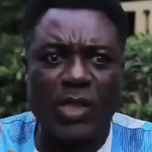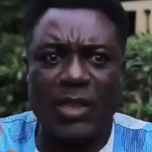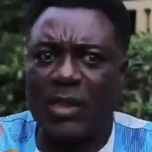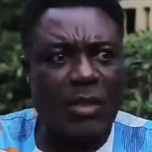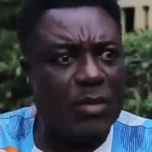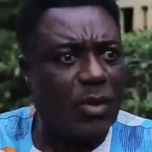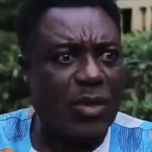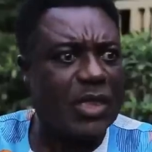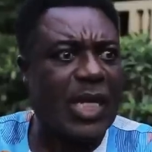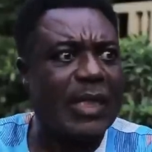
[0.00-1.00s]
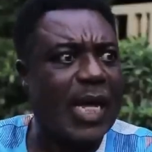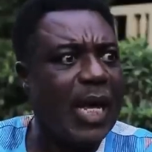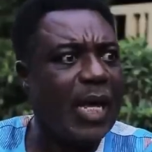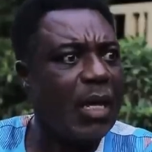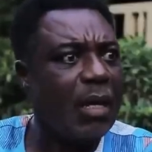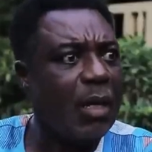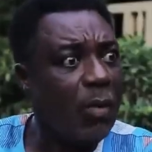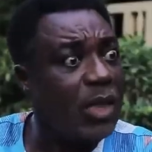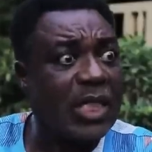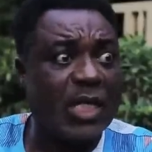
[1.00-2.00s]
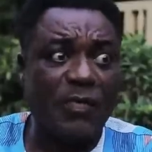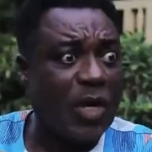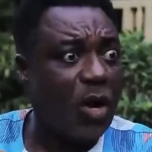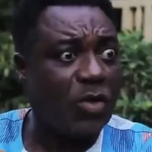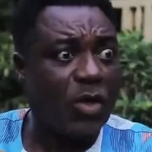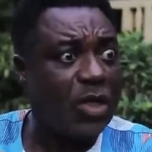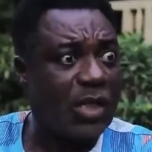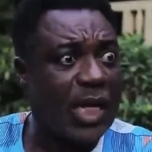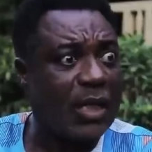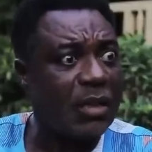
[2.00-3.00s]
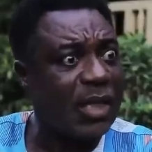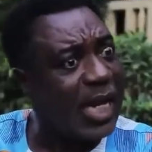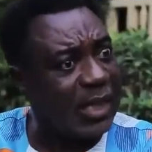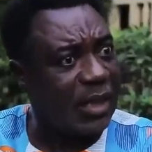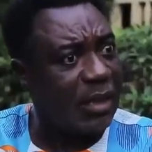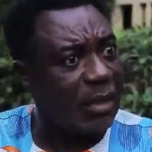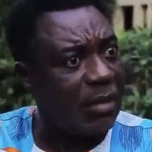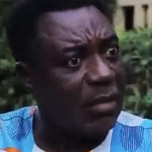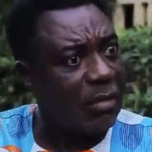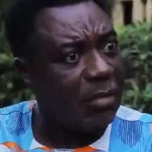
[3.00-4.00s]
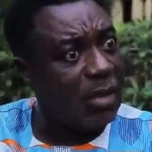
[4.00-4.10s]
is difficult to understand that? What is difficult to understand? Because,